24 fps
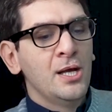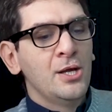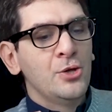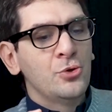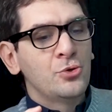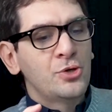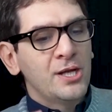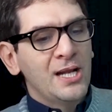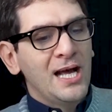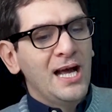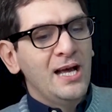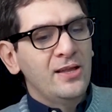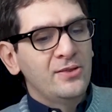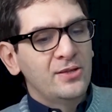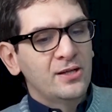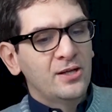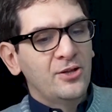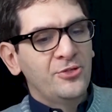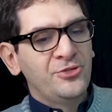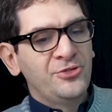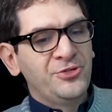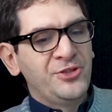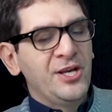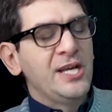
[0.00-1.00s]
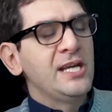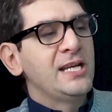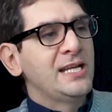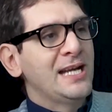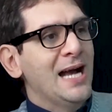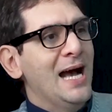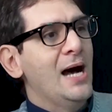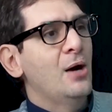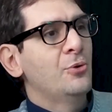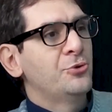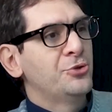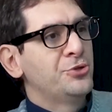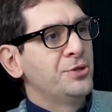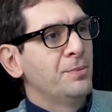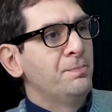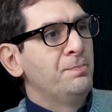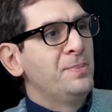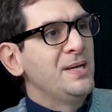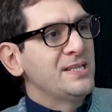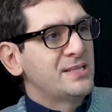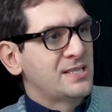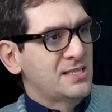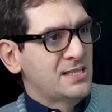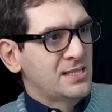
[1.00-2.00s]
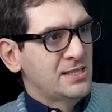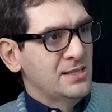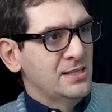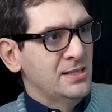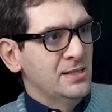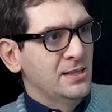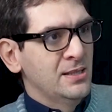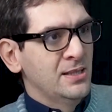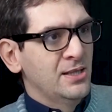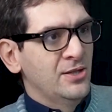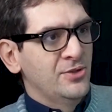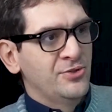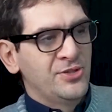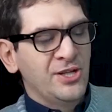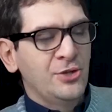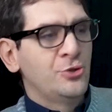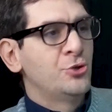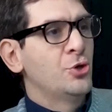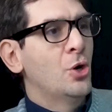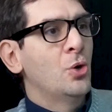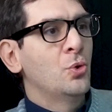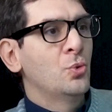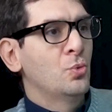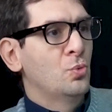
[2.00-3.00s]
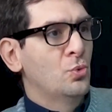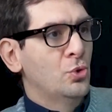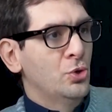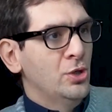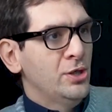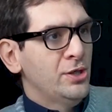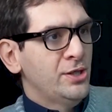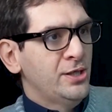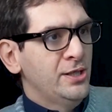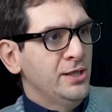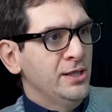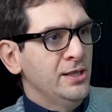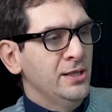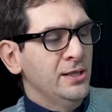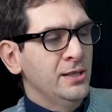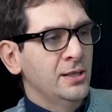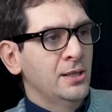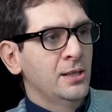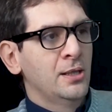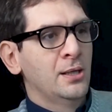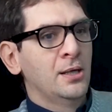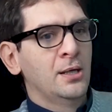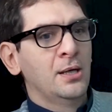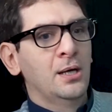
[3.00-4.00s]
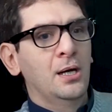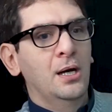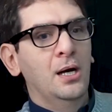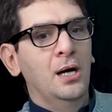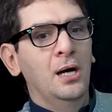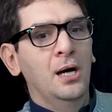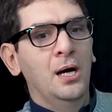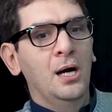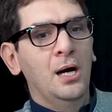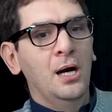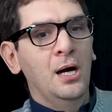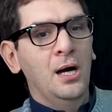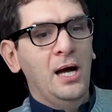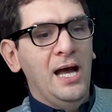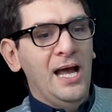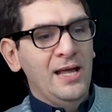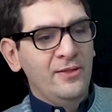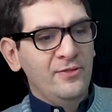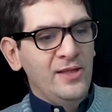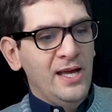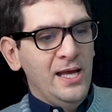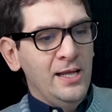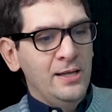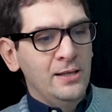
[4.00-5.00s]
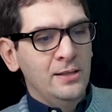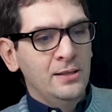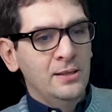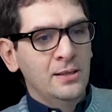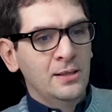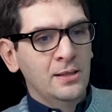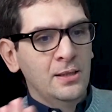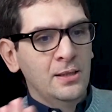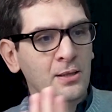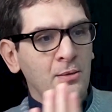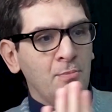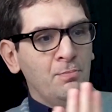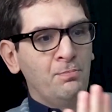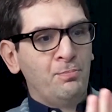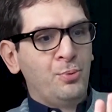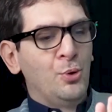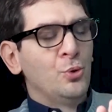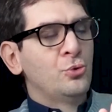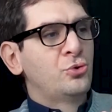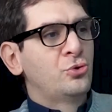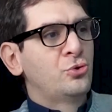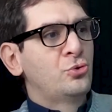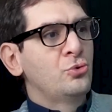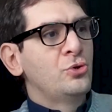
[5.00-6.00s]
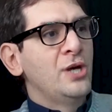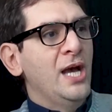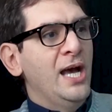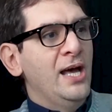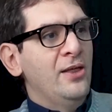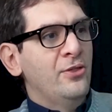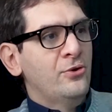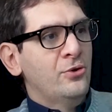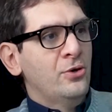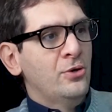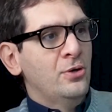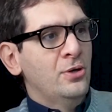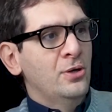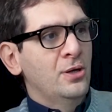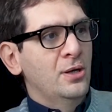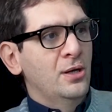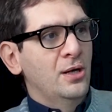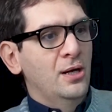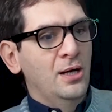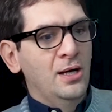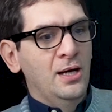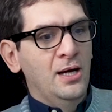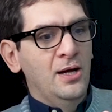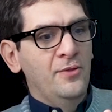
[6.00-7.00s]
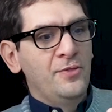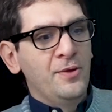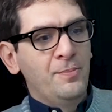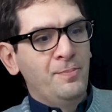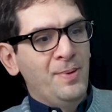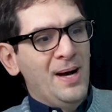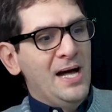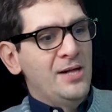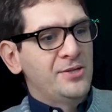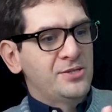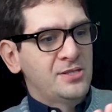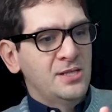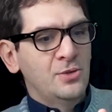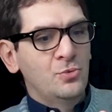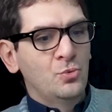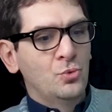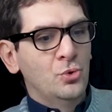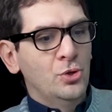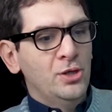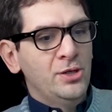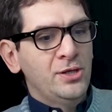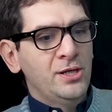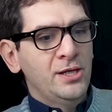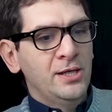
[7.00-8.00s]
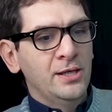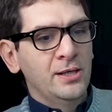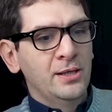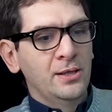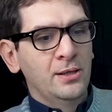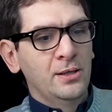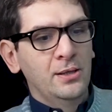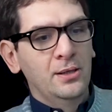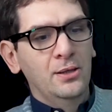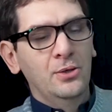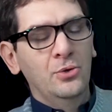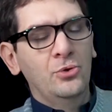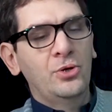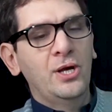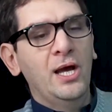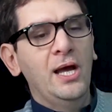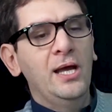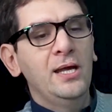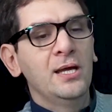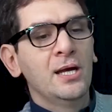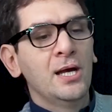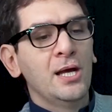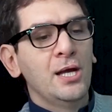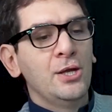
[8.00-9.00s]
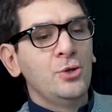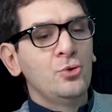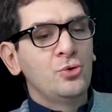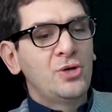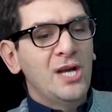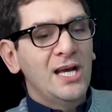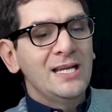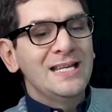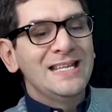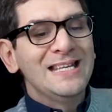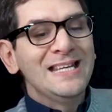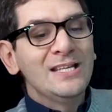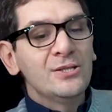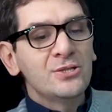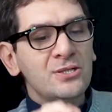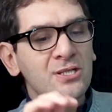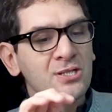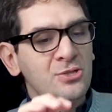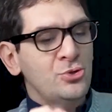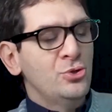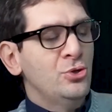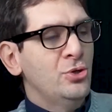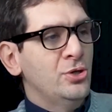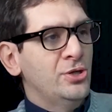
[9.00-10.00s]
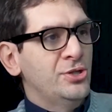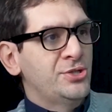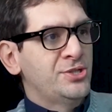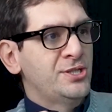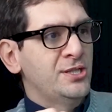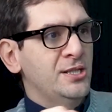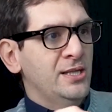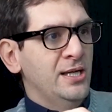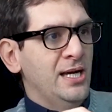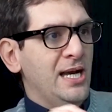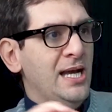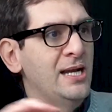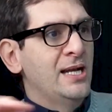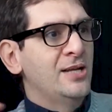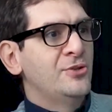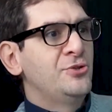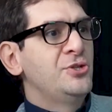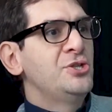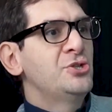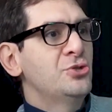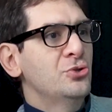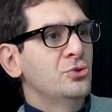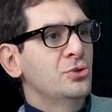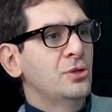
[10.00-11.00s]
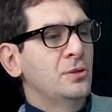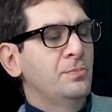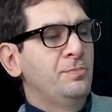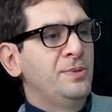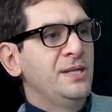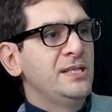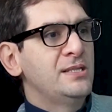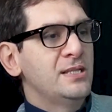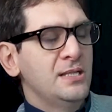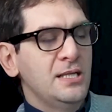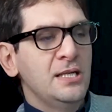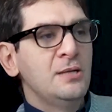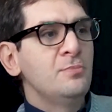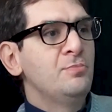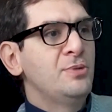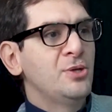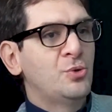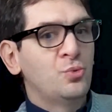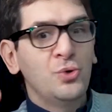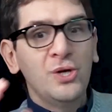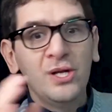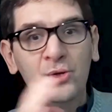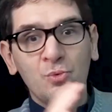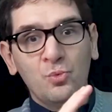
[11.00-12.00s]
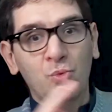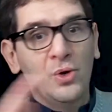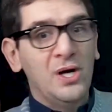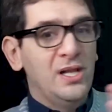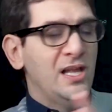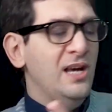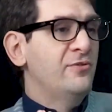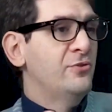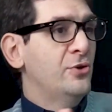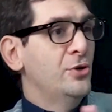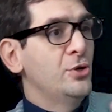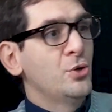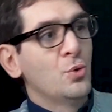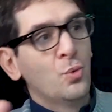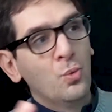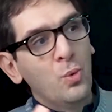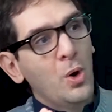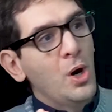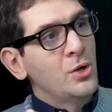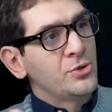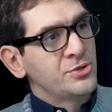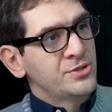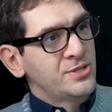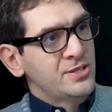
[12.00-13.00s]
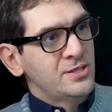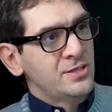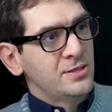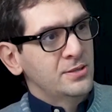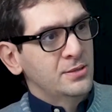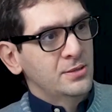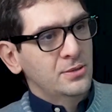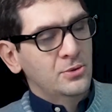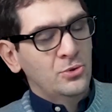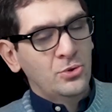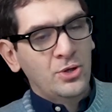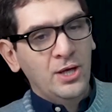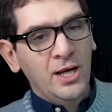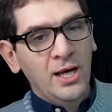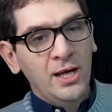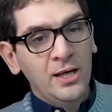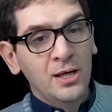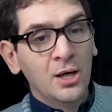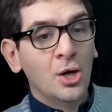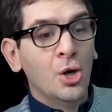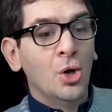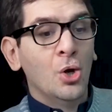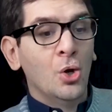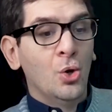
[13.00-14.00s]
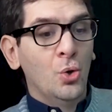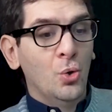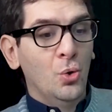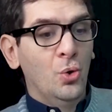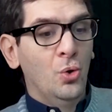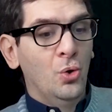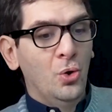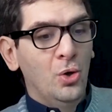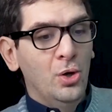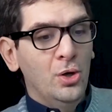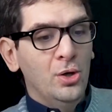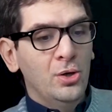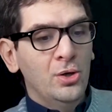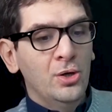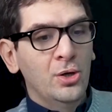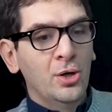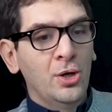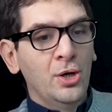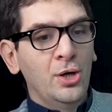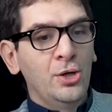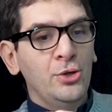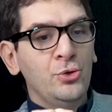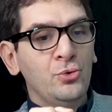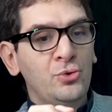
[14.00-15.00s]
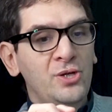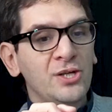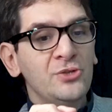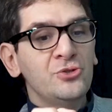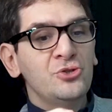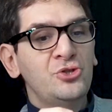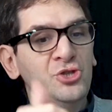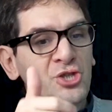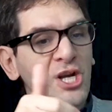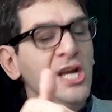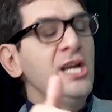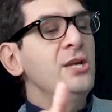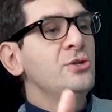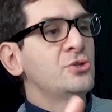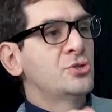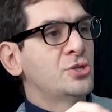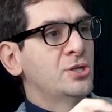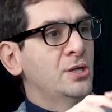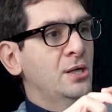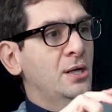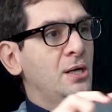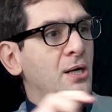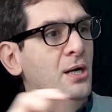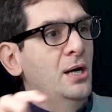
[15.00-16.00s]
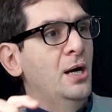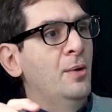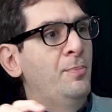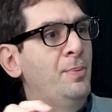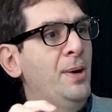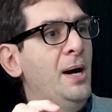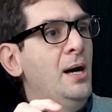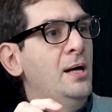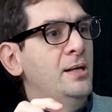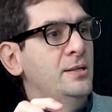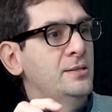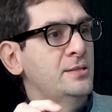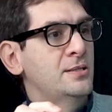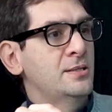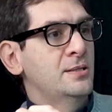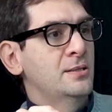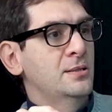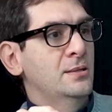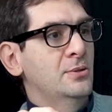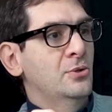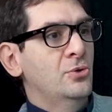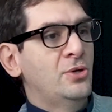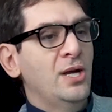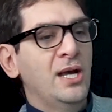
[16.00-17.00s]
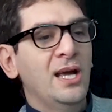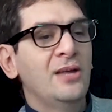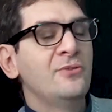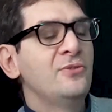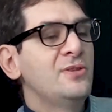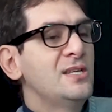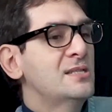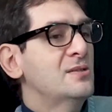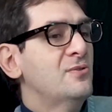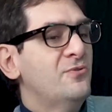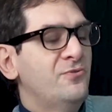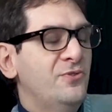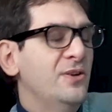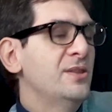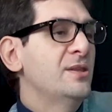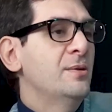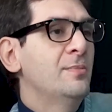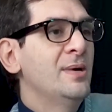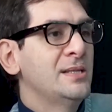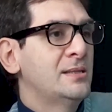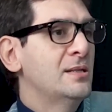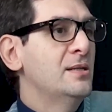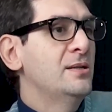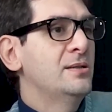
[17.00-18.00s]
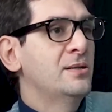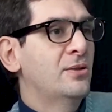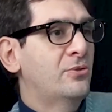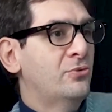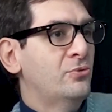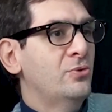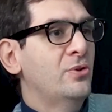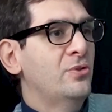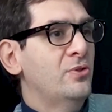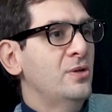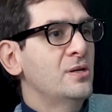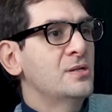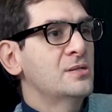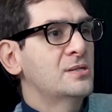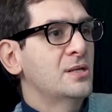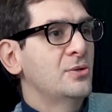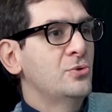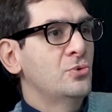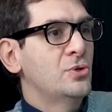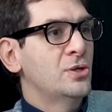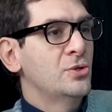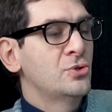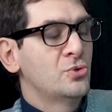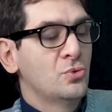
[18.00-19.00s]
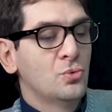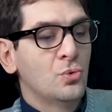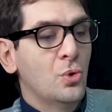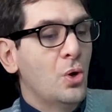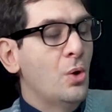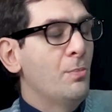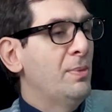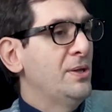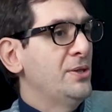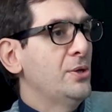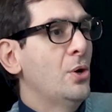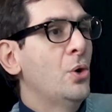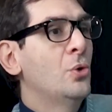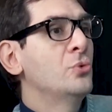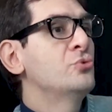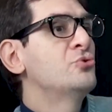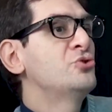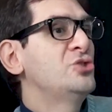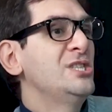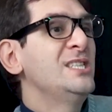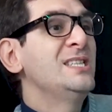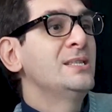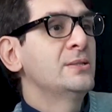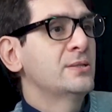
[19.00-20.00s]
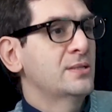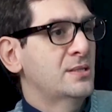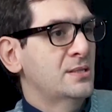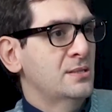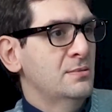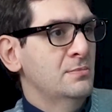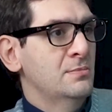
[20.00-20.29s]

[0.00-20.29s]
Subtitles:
You can either take out the bits that don't work and then put together the parts that work. Okay. You can insert an additional bit in between wherever you want. Okay. Or you can change a part. Okay. And these are fundamentally the three things that you can do, but on genes.